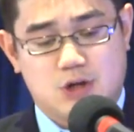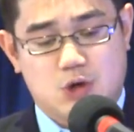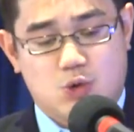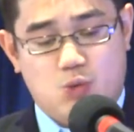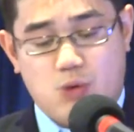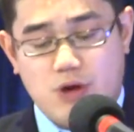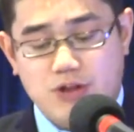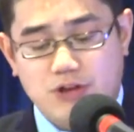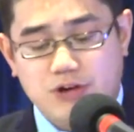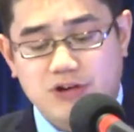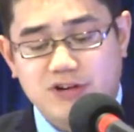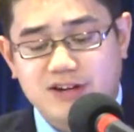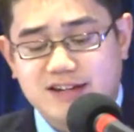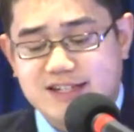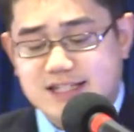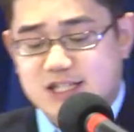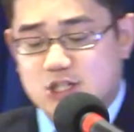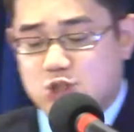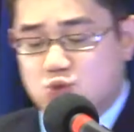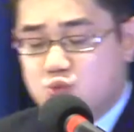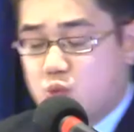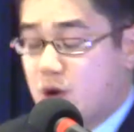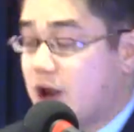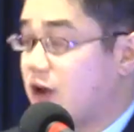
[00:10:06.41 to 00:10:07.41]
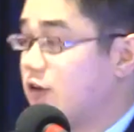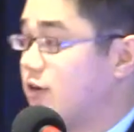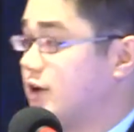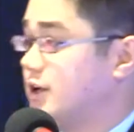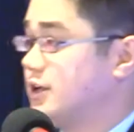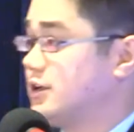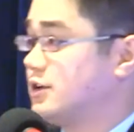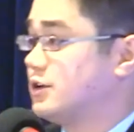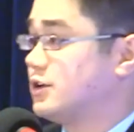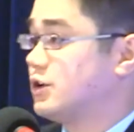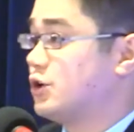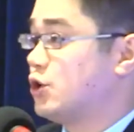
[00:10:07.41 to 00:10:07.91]
Whether it's
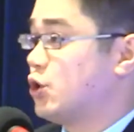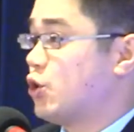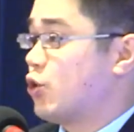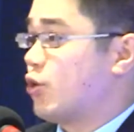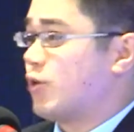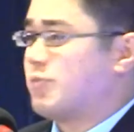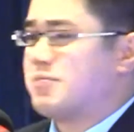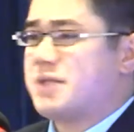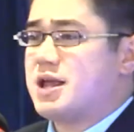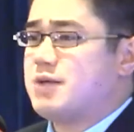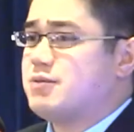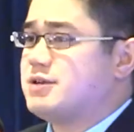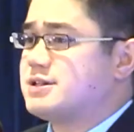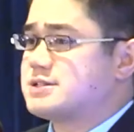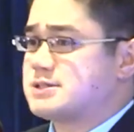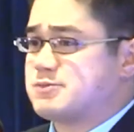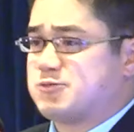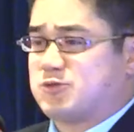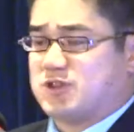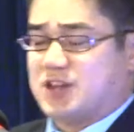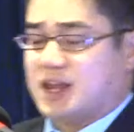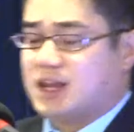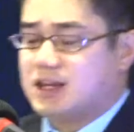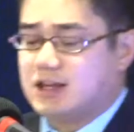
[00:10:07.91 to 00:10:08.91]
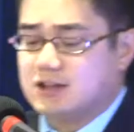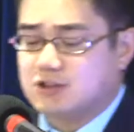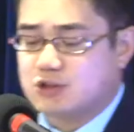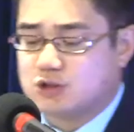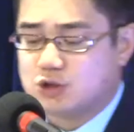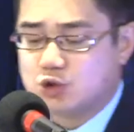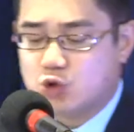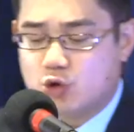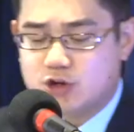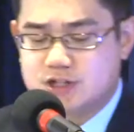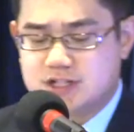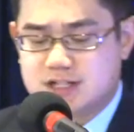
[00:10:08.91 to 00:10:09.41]
swearing, or maybe it's taking the
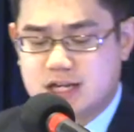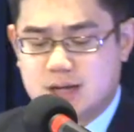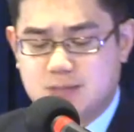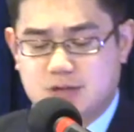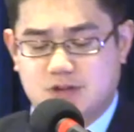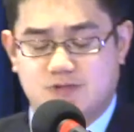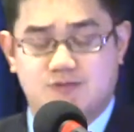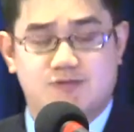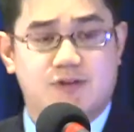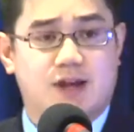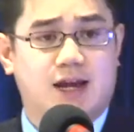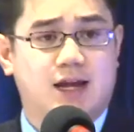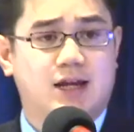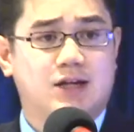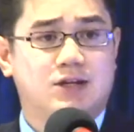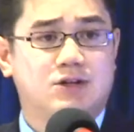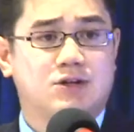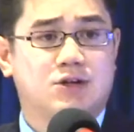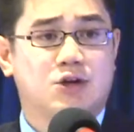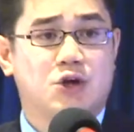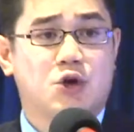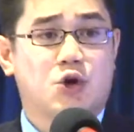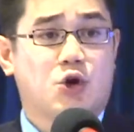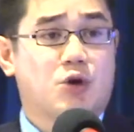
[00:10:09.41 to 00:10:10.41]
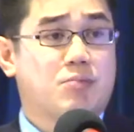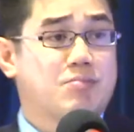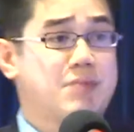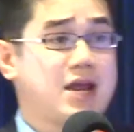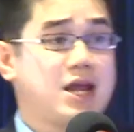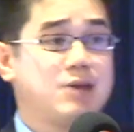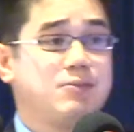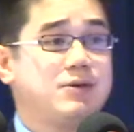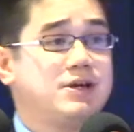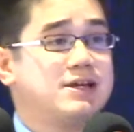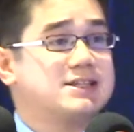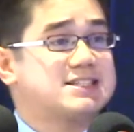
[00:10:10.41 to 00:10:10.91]
Lord's name in vain, or
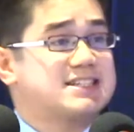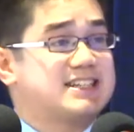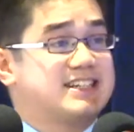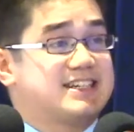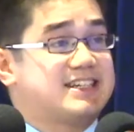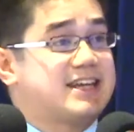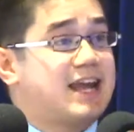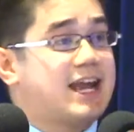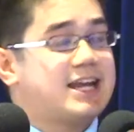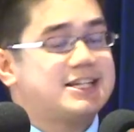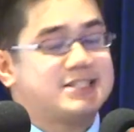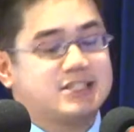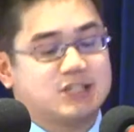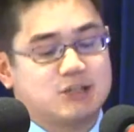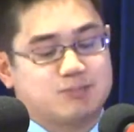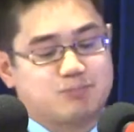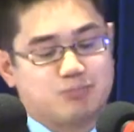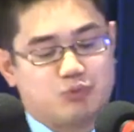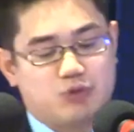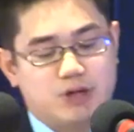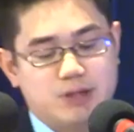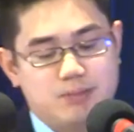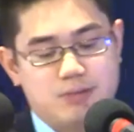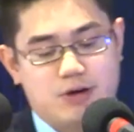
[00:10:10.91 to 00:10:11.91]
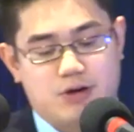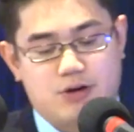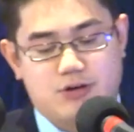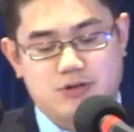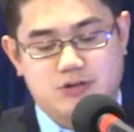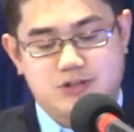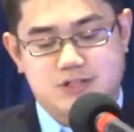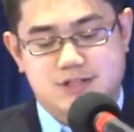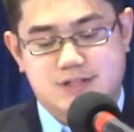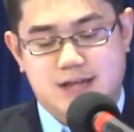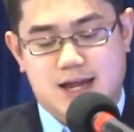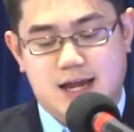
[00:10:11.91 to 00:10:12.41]
maybe it's engaging in
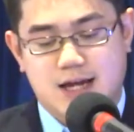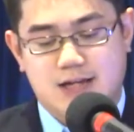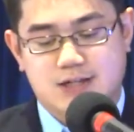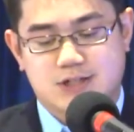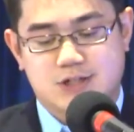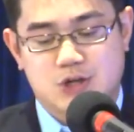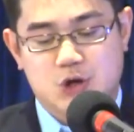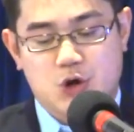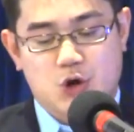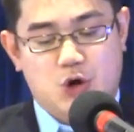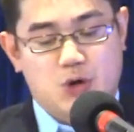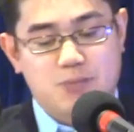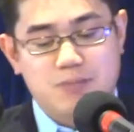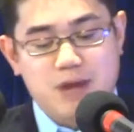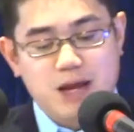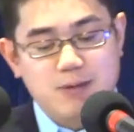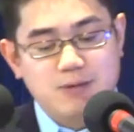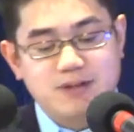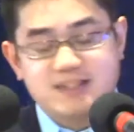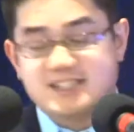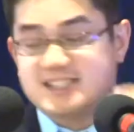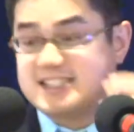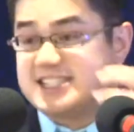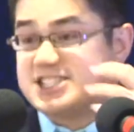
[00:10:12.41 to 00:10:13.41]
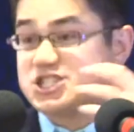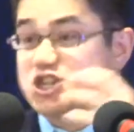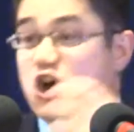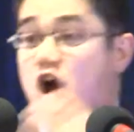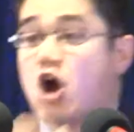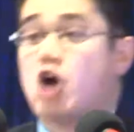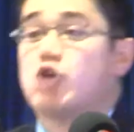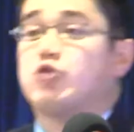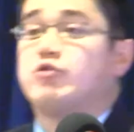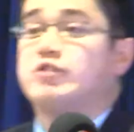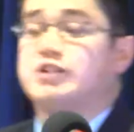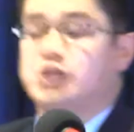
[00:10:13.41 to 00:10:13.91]
premarital sex, or maybe it's
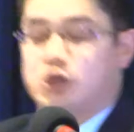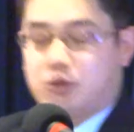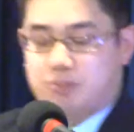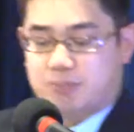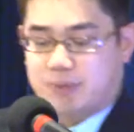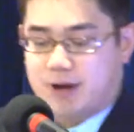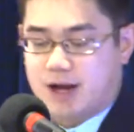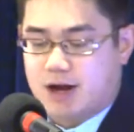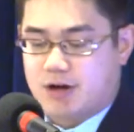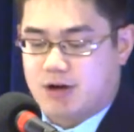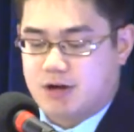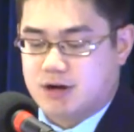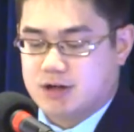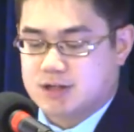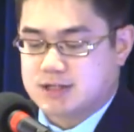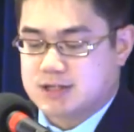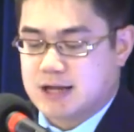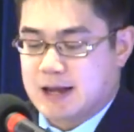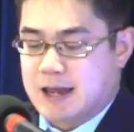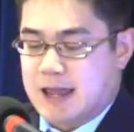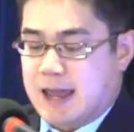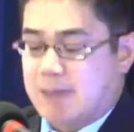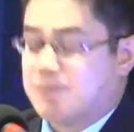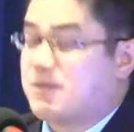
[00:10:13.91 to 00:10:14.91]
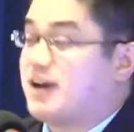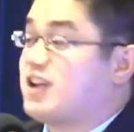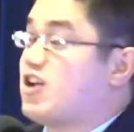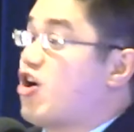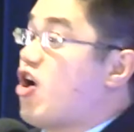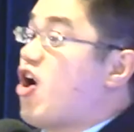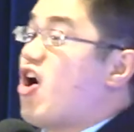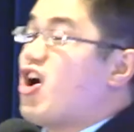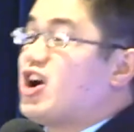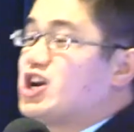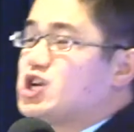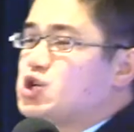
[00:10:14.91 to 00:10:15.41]
dishonoring your parents by
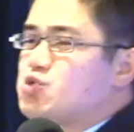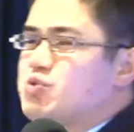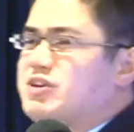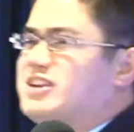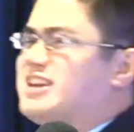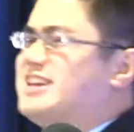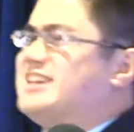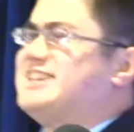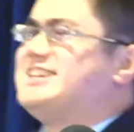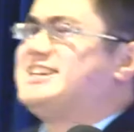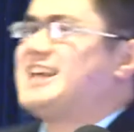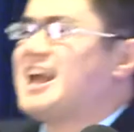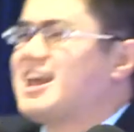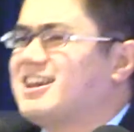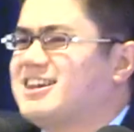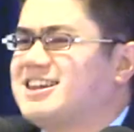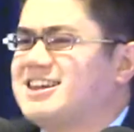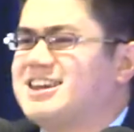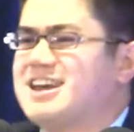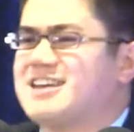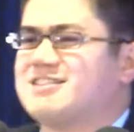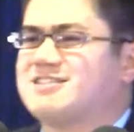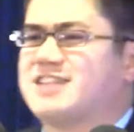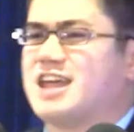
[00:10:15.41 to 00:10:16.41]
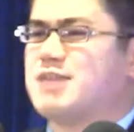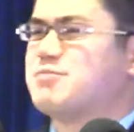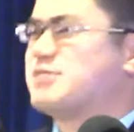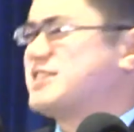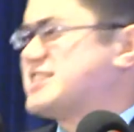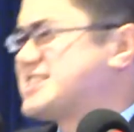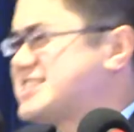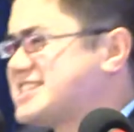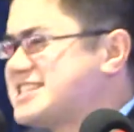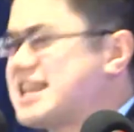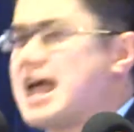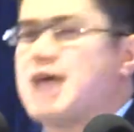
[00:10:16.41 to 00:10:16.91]
arguing and yelling at them and
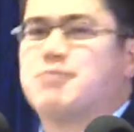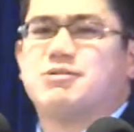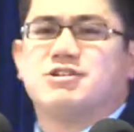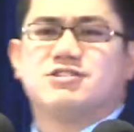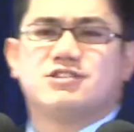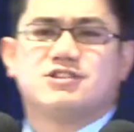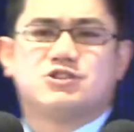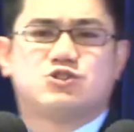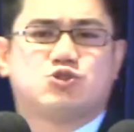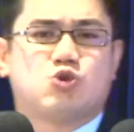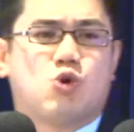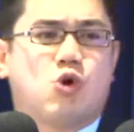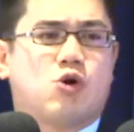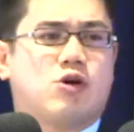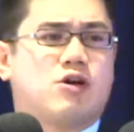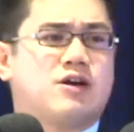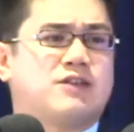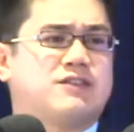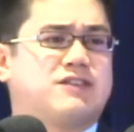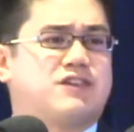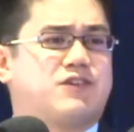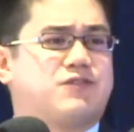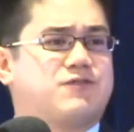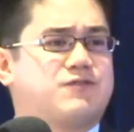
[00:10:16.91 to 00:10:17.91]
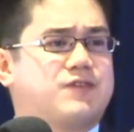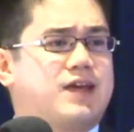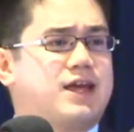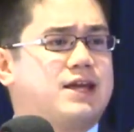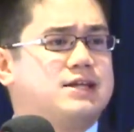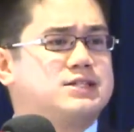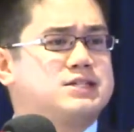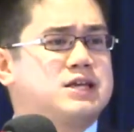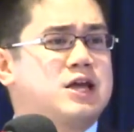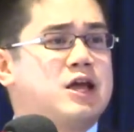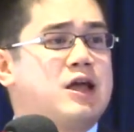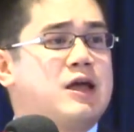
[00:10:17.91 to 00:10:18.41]
slamming the door on their
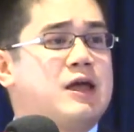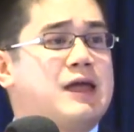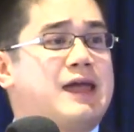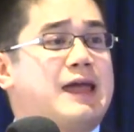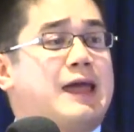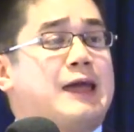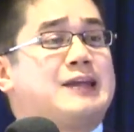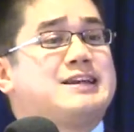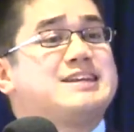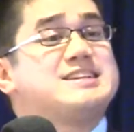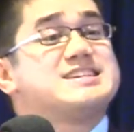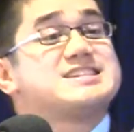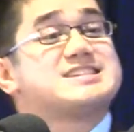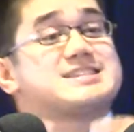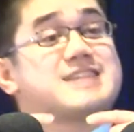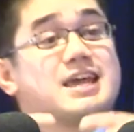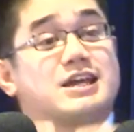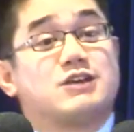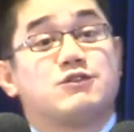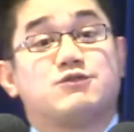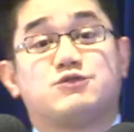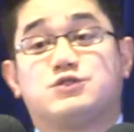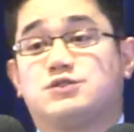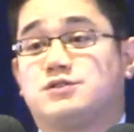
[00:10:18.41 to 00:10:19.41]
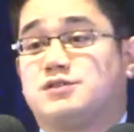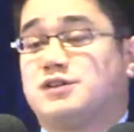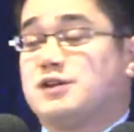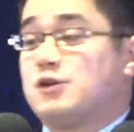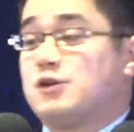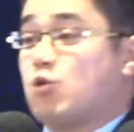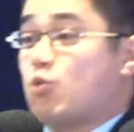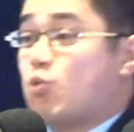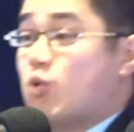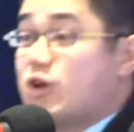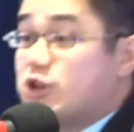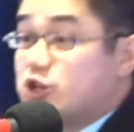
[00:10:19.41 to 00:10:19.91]
face, and instead of
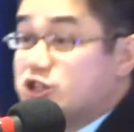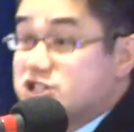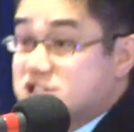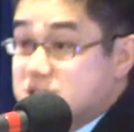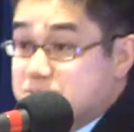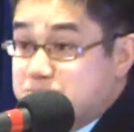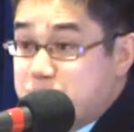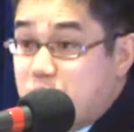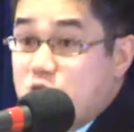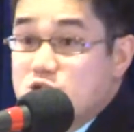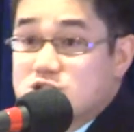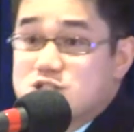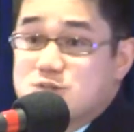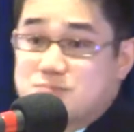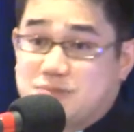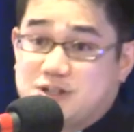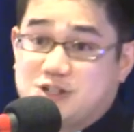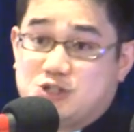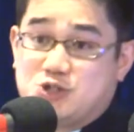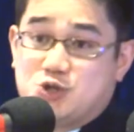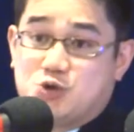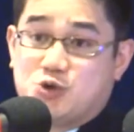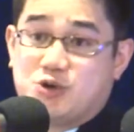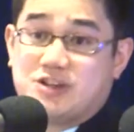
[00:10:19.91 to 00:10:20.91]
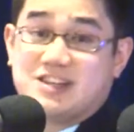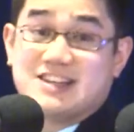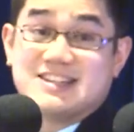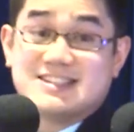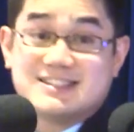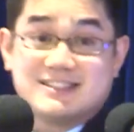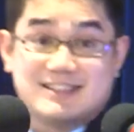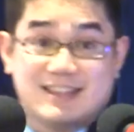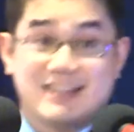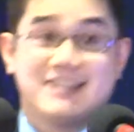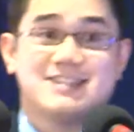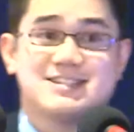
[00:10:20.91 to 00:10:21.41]
what you're supposed to be doing
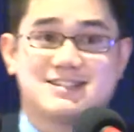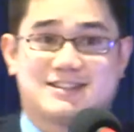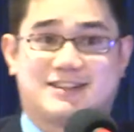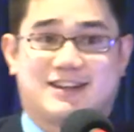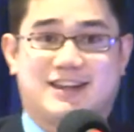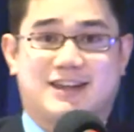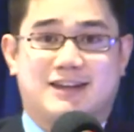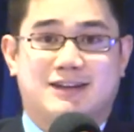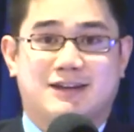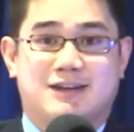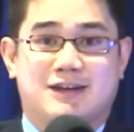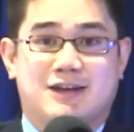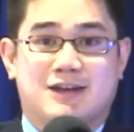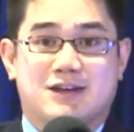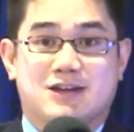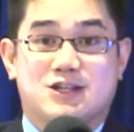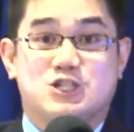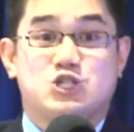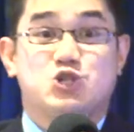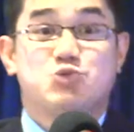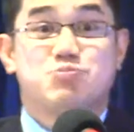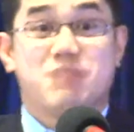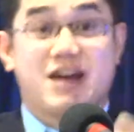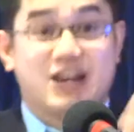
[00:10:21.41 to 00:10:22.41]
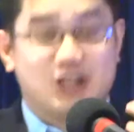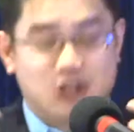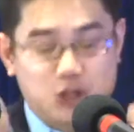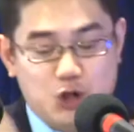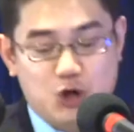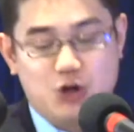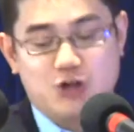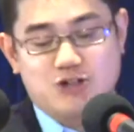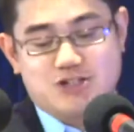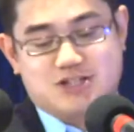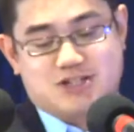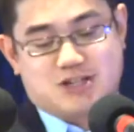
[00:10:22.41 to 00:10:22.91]
is listening, because you might
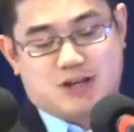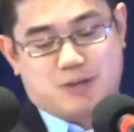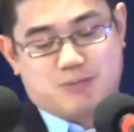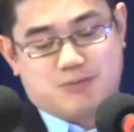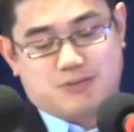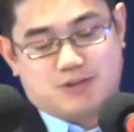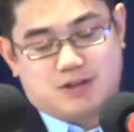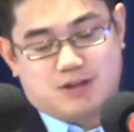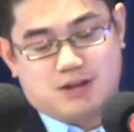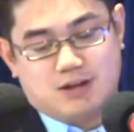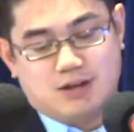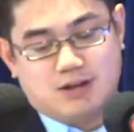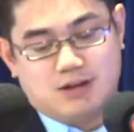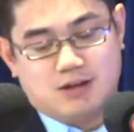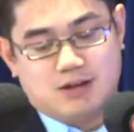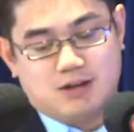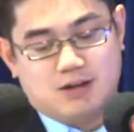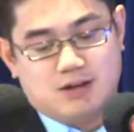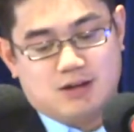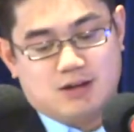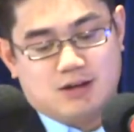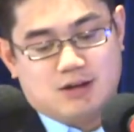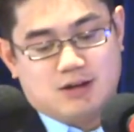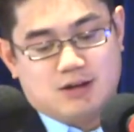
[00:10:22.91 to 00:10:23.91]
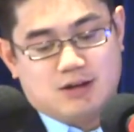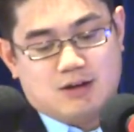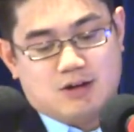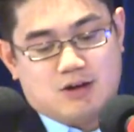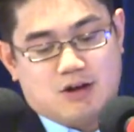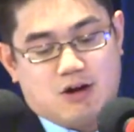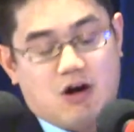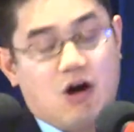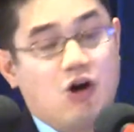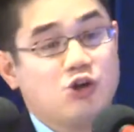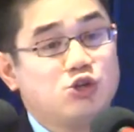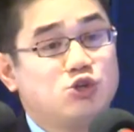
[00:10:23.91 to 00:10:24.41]
learn something,
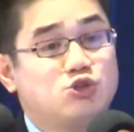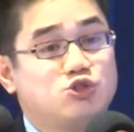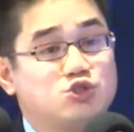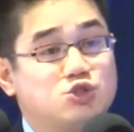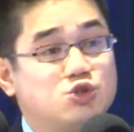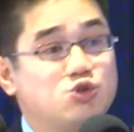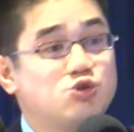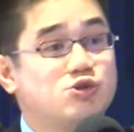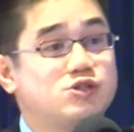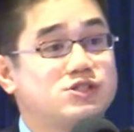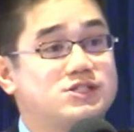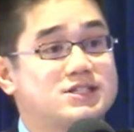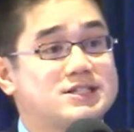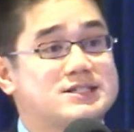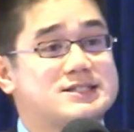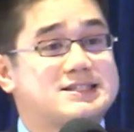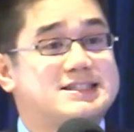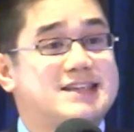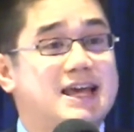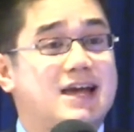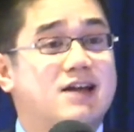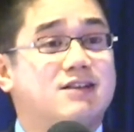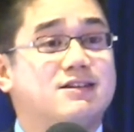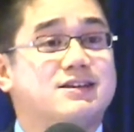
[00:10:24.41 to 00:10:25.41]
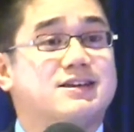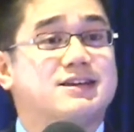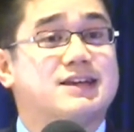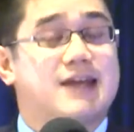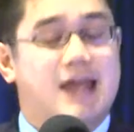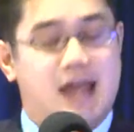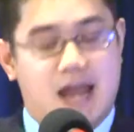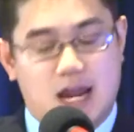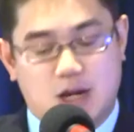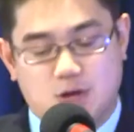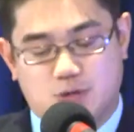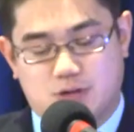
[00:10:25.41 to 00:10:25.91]
all you do is just yell and
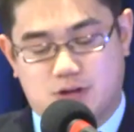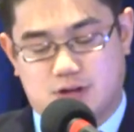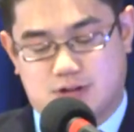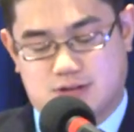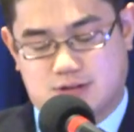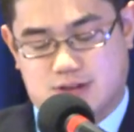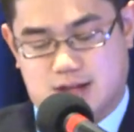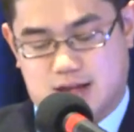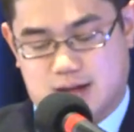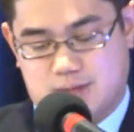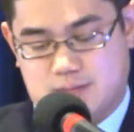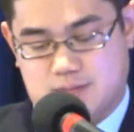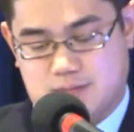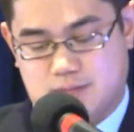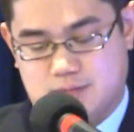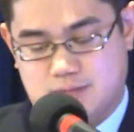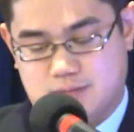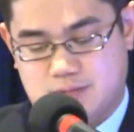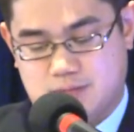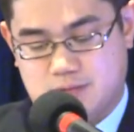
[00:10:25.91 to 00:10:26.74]
get angry at them.